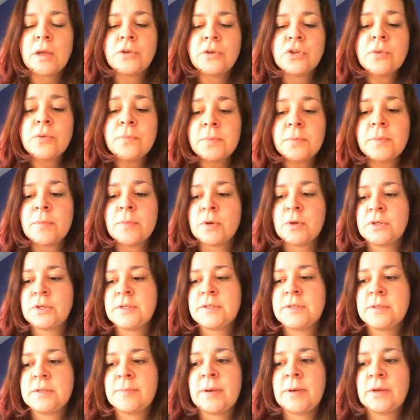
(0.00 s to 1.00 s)
Don't be
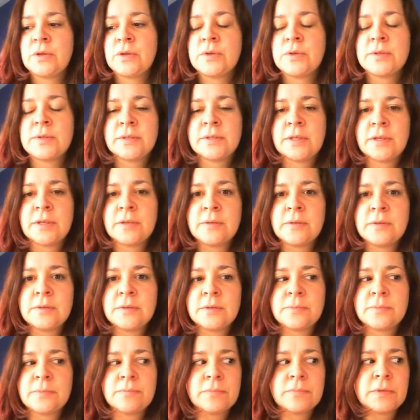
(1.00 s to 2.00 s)
modest about your
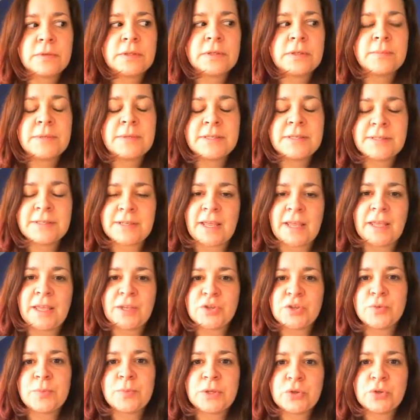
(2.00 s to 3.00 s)
skills. It's a
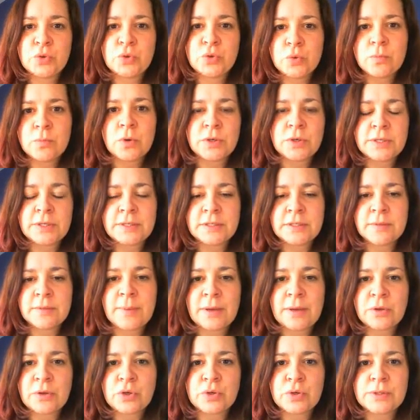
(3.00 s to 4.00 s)
mistake to be too modest
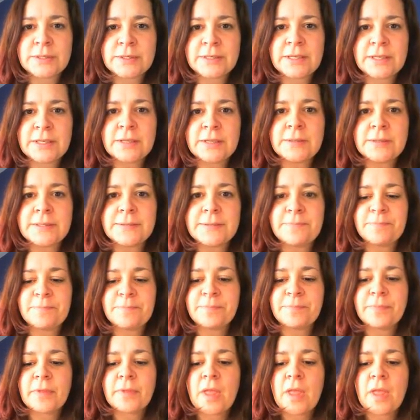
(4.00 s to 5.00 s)
about your skills.
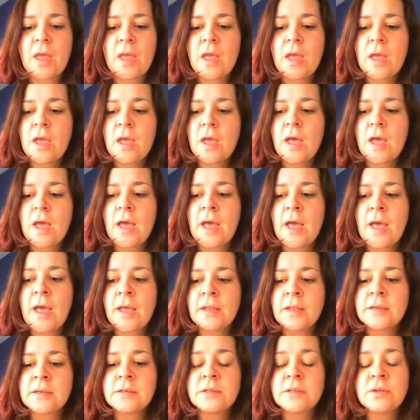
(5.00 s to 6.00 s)

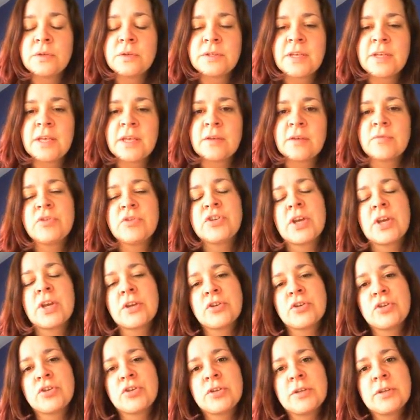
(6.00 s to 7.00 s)
And you take
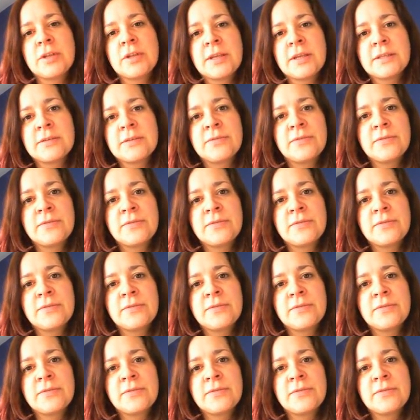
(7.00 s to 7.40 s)
rejection as a